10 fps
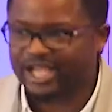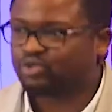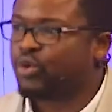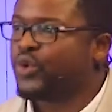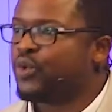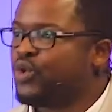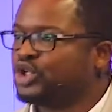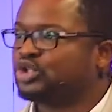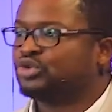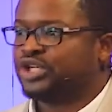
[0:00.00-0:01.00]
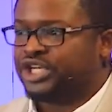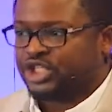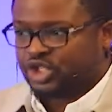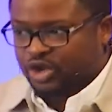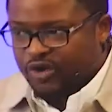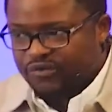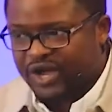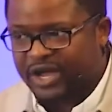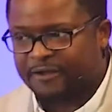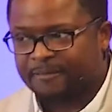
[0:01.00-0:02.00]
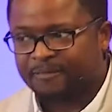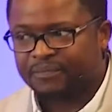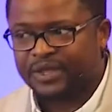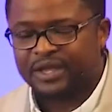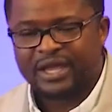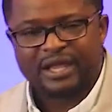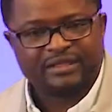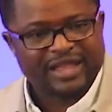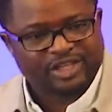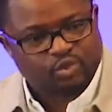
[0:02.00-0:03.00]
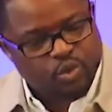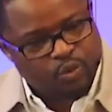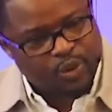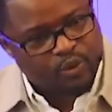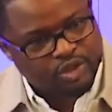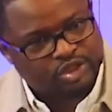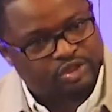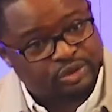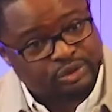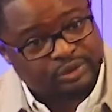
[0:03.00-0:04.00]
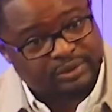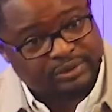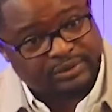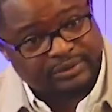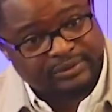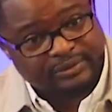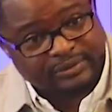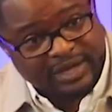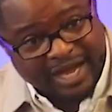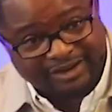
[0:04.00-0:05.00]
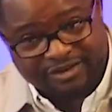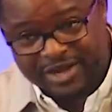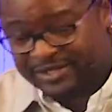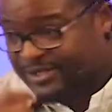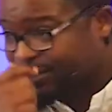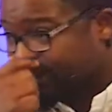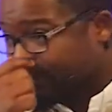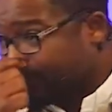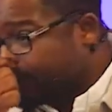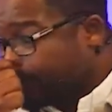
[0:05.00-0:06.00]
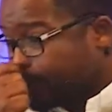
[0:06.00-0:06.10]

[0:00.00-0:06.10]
And that's what we want to discover. That's what we want to address.